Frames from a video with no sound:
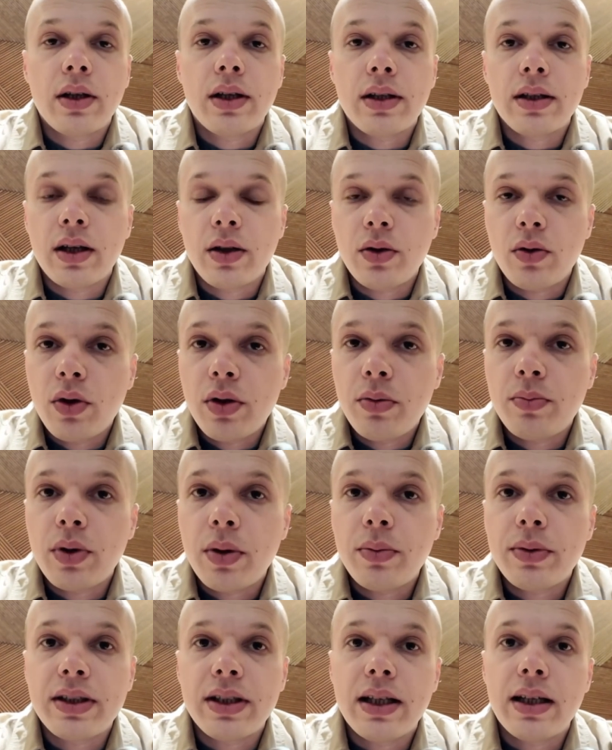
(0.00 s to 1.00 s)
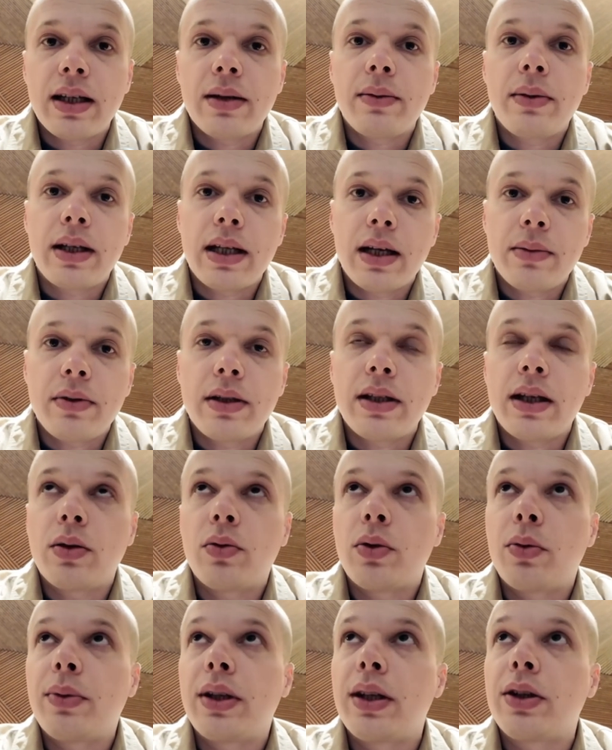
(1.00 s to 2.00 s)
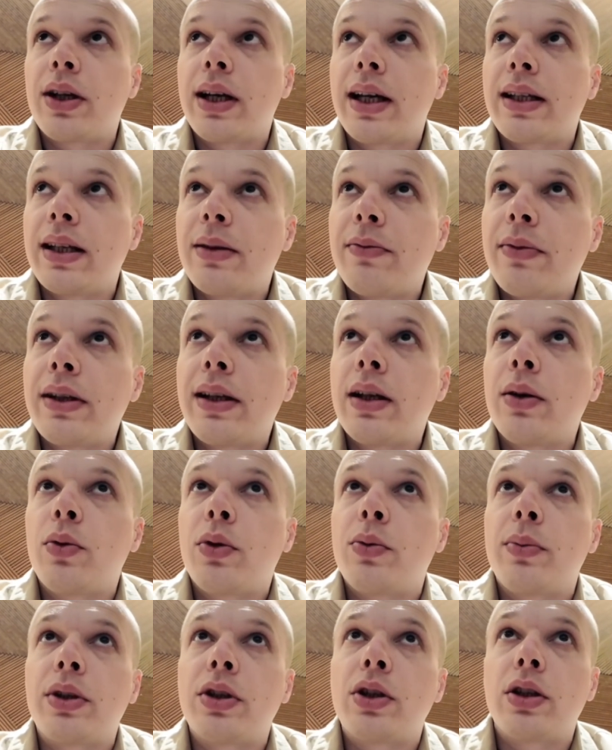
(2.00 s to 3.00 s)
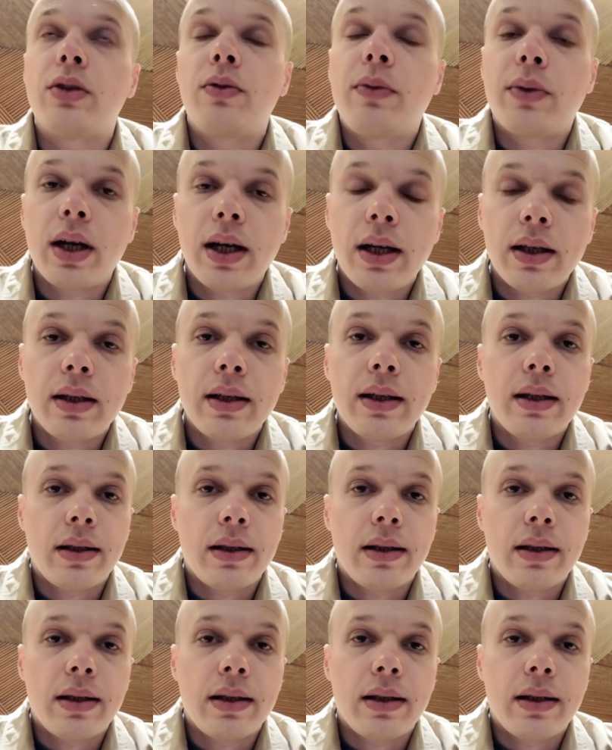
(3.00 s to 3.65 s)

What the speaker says: and they're all promising him that everything will be great, everything will be just fine.